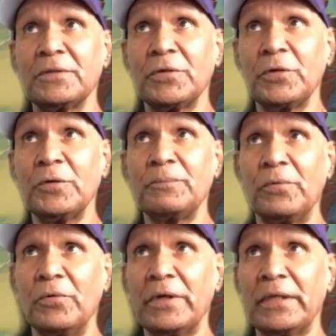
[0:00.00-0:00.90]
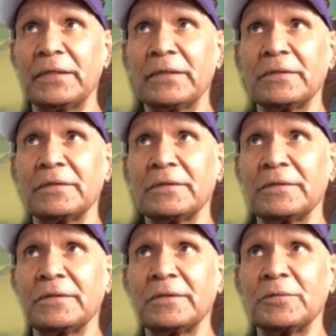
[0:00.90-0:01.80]
her boy
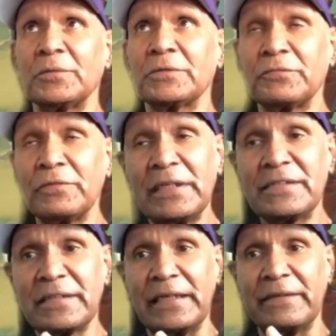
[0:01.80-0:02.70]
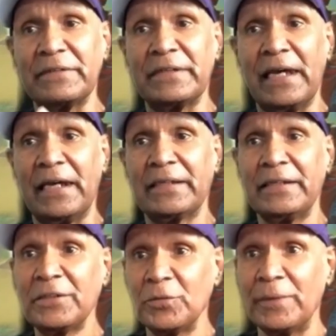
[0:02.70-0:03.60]
was really scared of the dark and
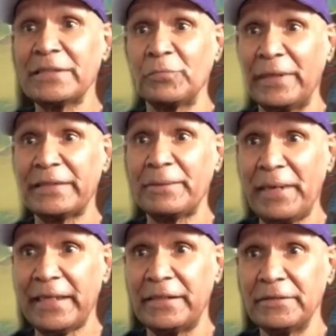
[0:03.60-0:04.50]
he'd always wet the bed.